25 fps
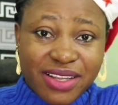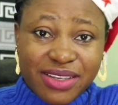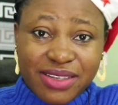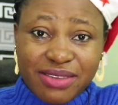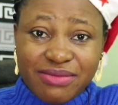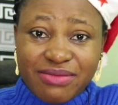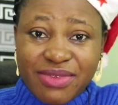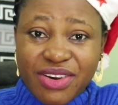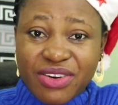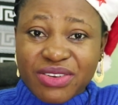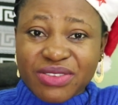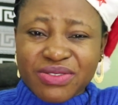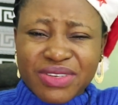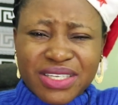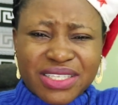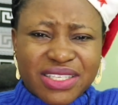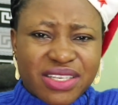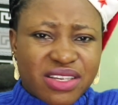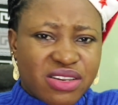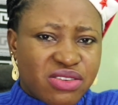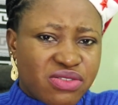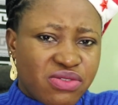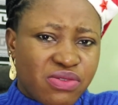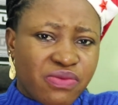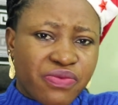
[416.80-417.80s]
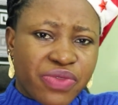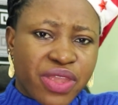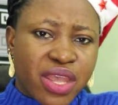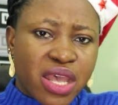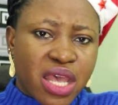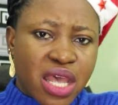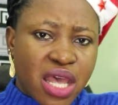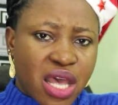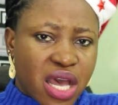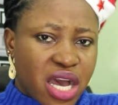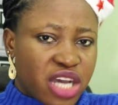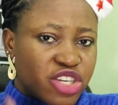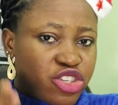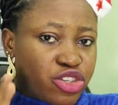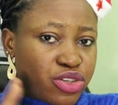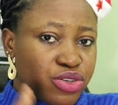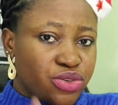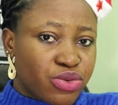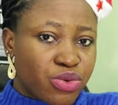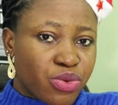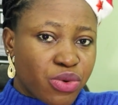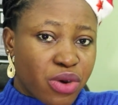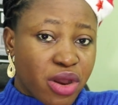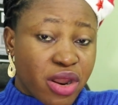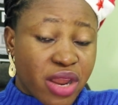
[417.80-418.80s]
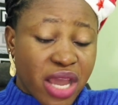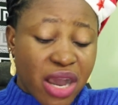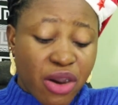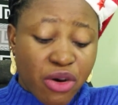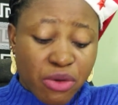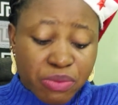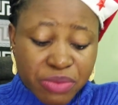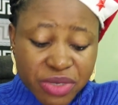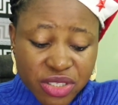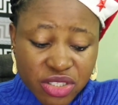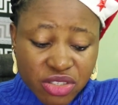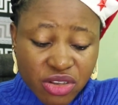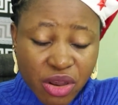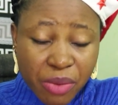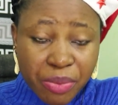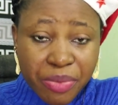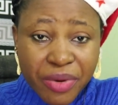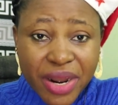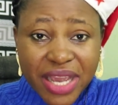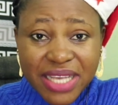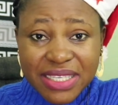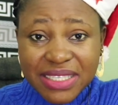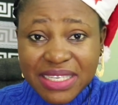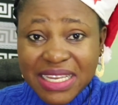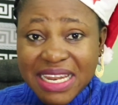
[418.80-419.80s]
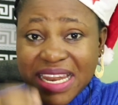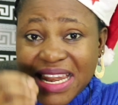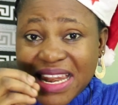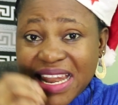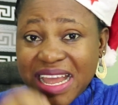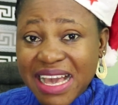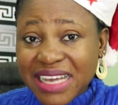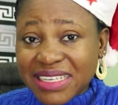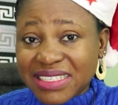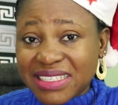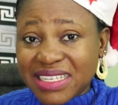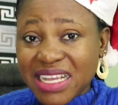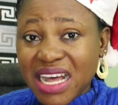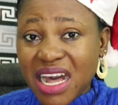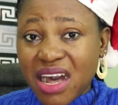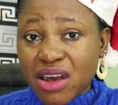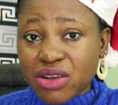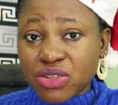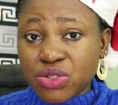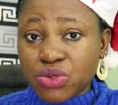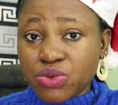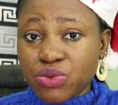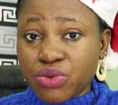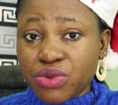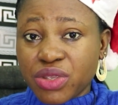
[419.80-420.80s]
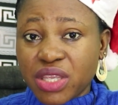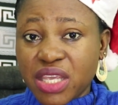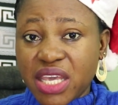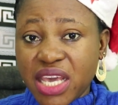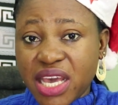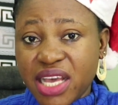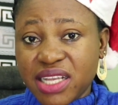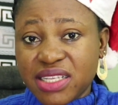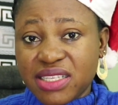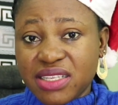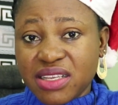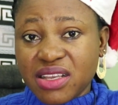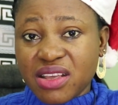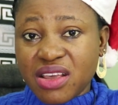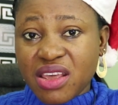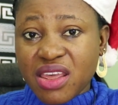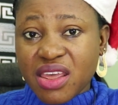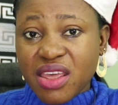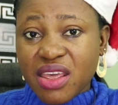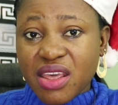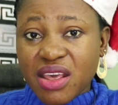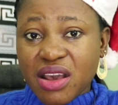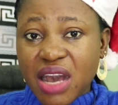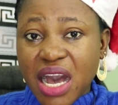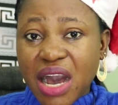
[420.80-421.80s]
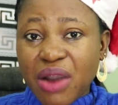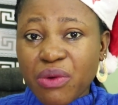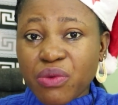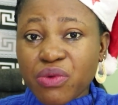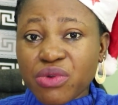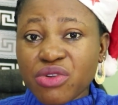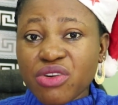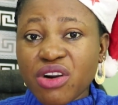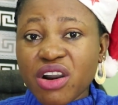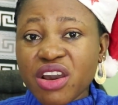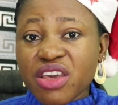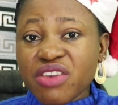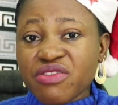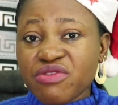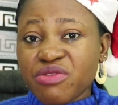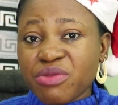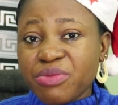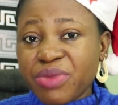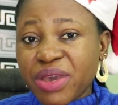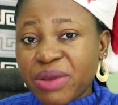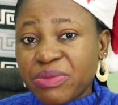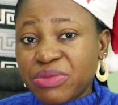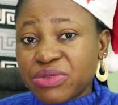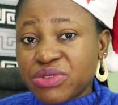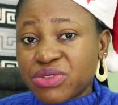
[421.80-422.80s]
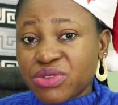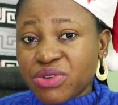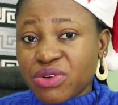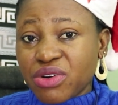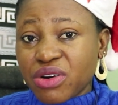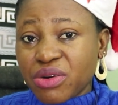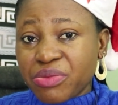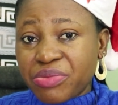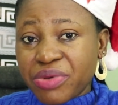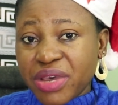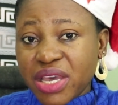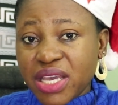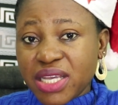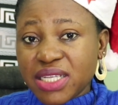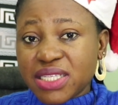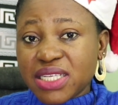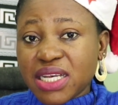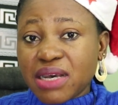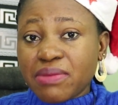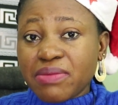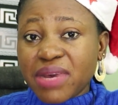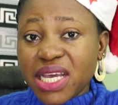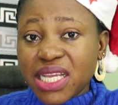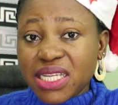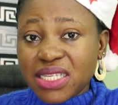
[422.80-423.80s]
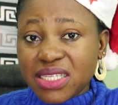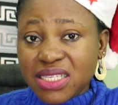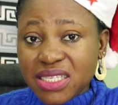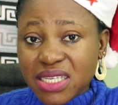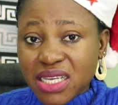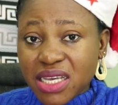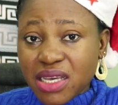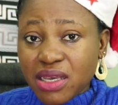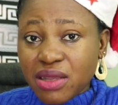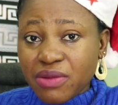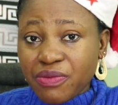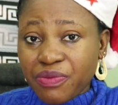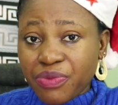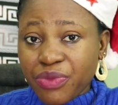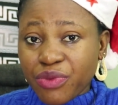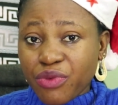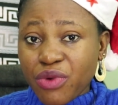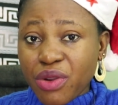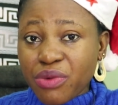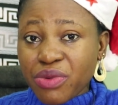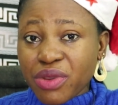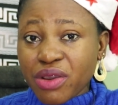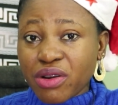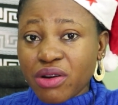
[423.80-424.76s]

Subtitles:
My husband said, no, I shouldn't worry. I will be surprised the next house we get, I will not even be able to compare it. And my dear, when we